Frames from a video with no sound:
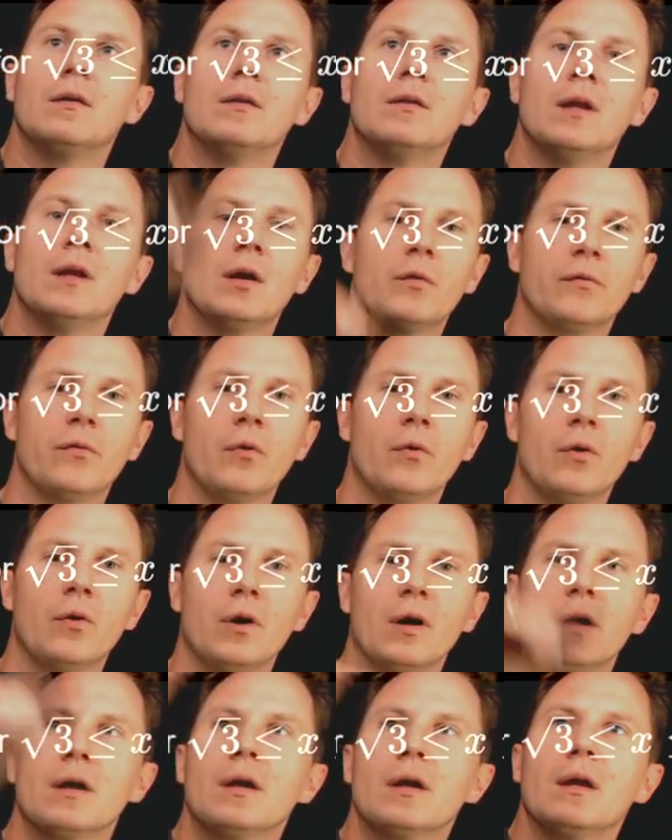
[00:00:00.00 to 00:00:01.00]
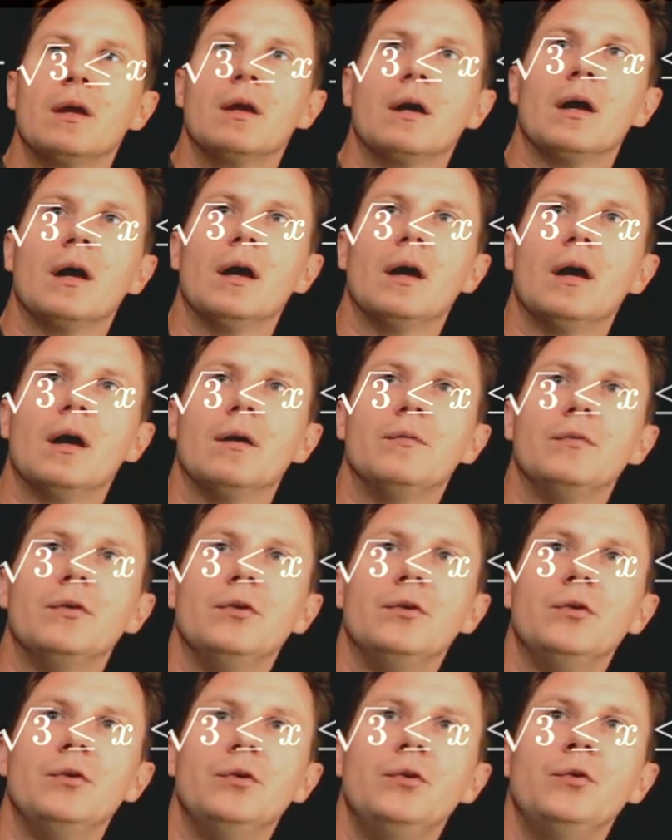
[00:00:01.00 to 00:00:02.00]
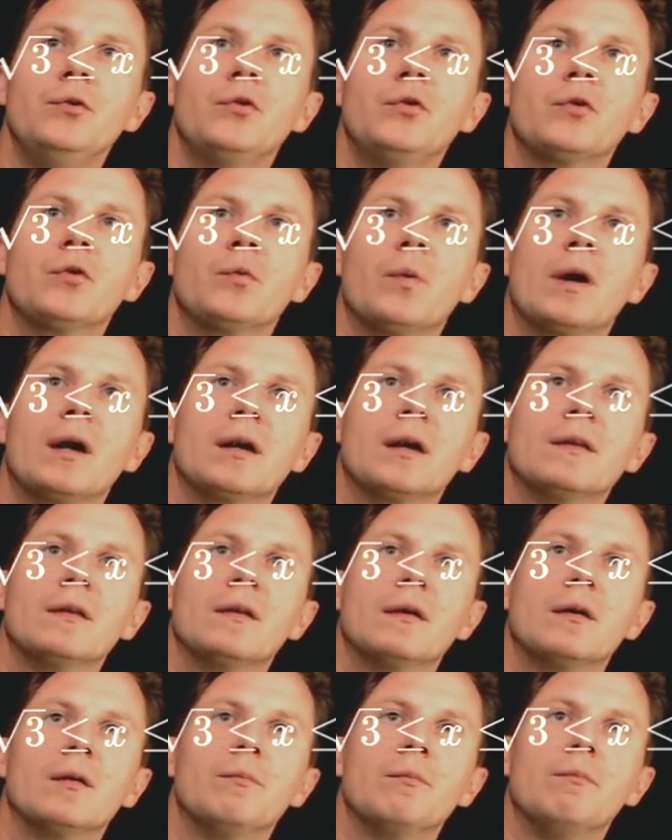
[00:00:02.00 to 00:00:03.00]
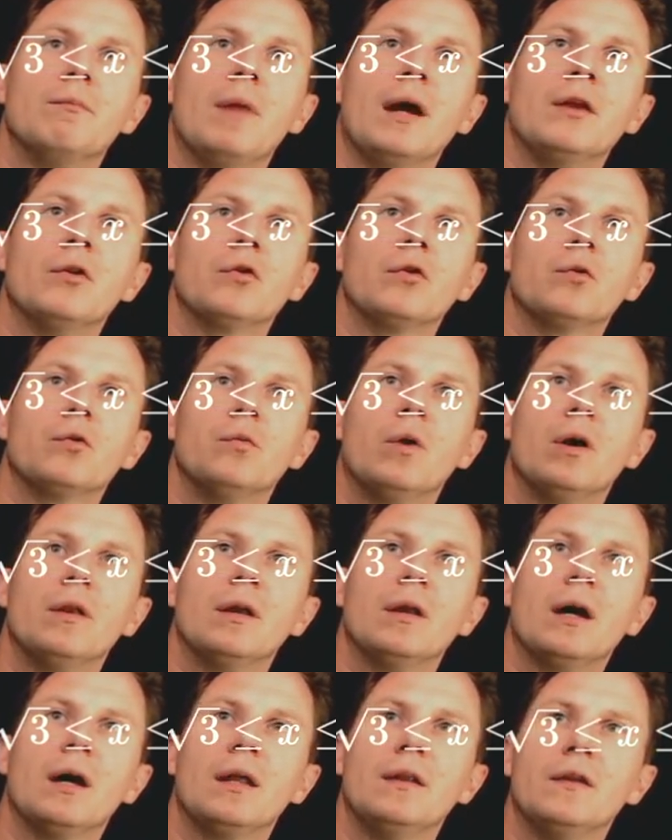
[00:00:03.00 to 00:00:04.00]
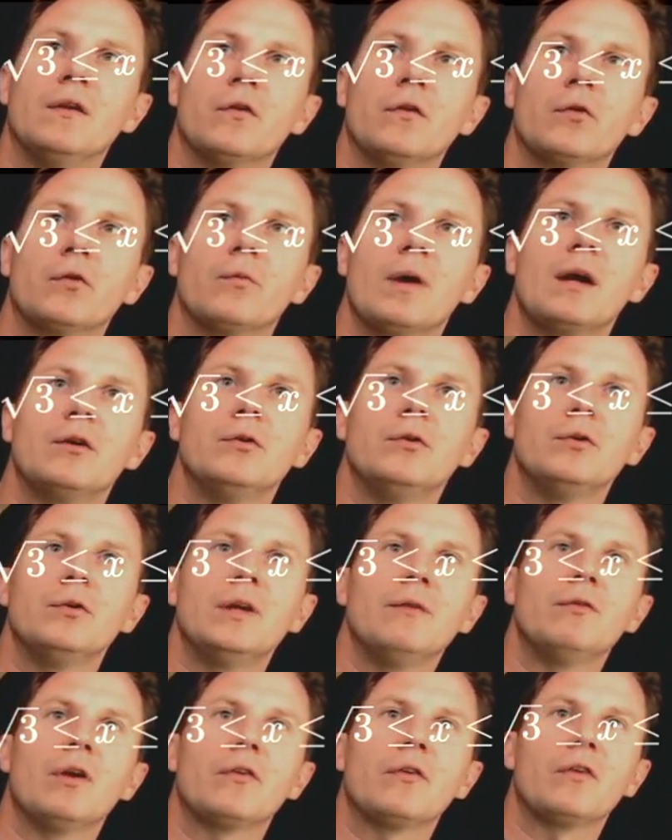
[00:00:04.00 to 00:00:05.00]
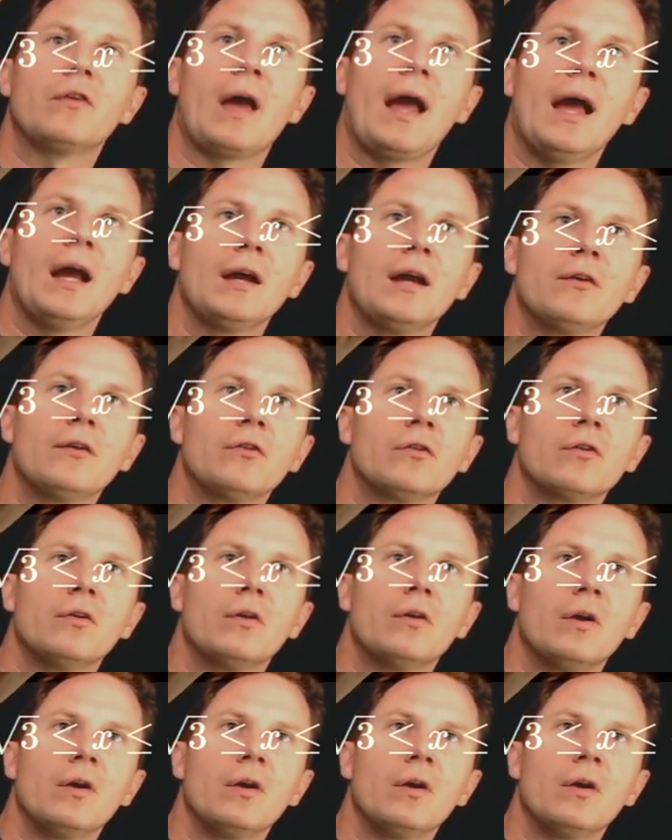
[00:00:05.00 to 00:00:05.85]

Therefore, uh, u squared minus 1 under the square root gives us x,